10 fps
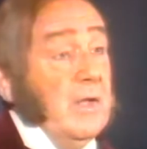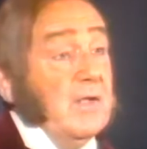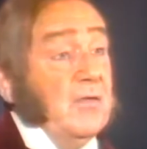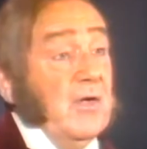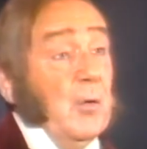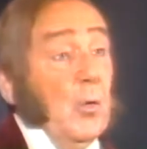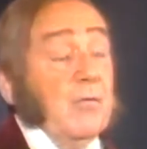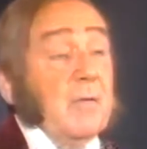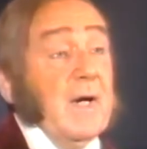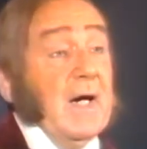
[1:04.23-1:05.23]
weak did
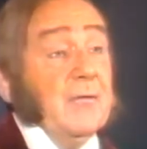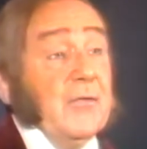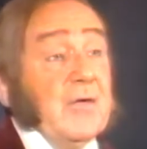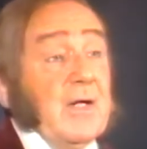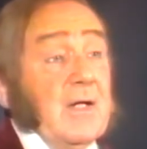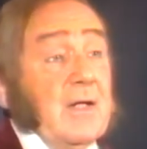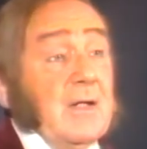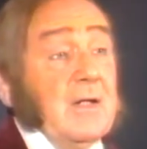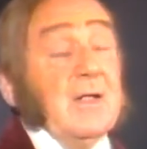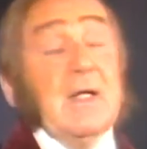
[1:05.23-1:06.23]
overmaster.
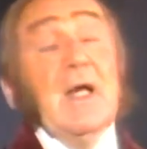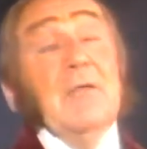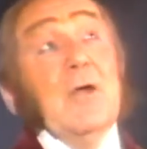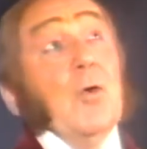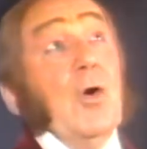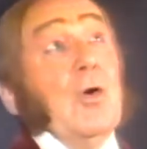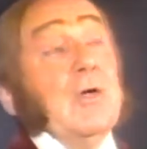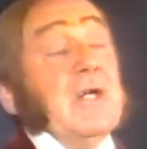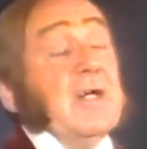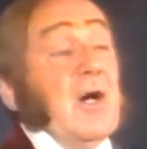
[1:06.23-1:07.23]
Then
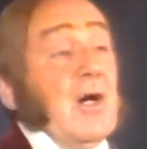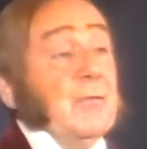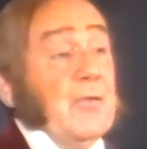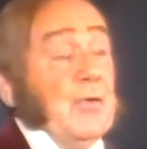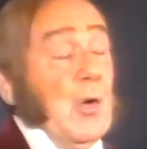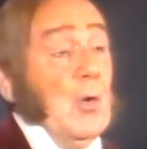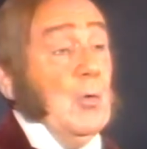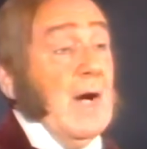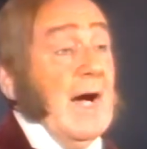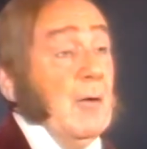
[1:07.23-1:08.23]
all ye gods
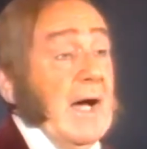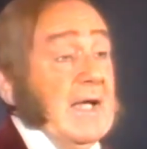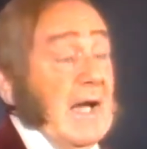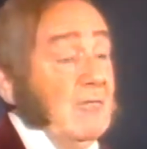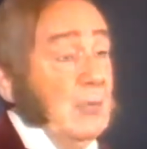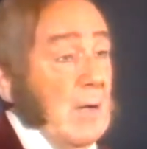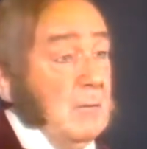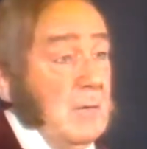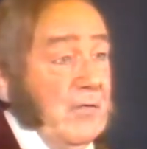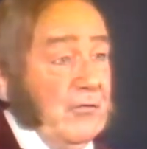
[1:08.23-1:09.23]
know how I loved
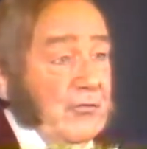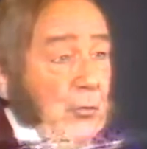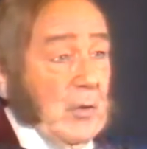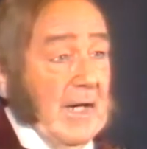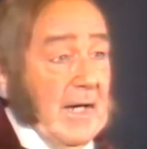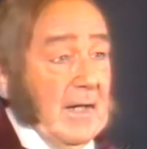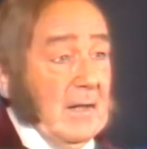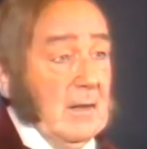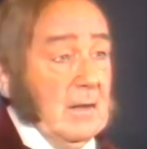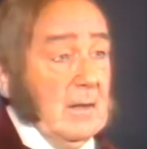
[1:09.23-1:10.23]
one Miss Julia,
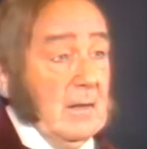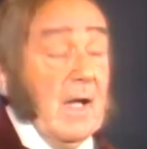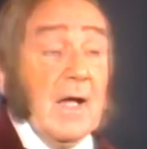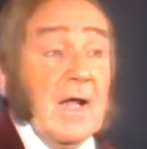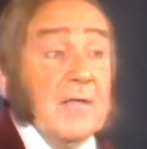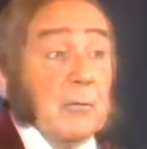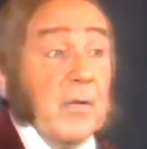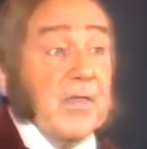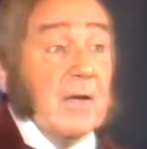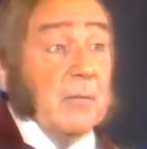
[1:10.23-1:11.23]
there
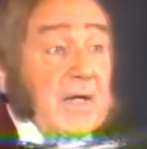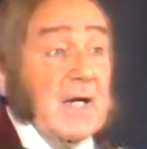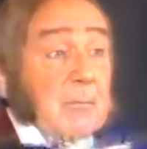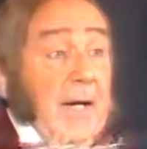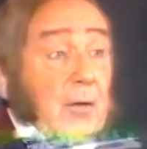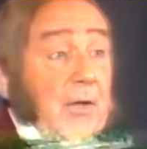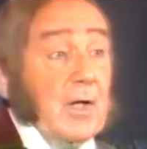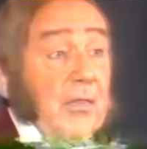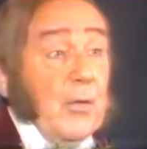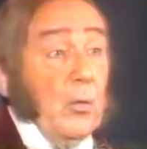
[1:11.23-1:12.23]
was something about
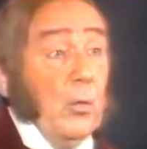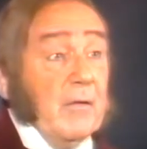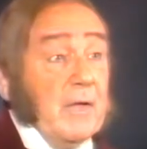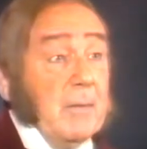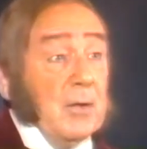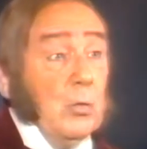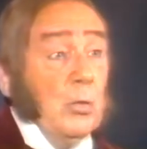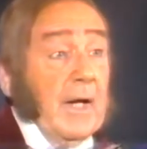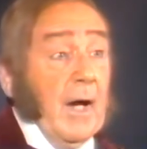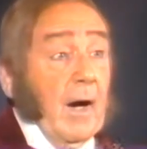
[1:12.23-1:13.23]
her so very
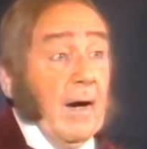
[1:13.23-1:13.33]
peculiar.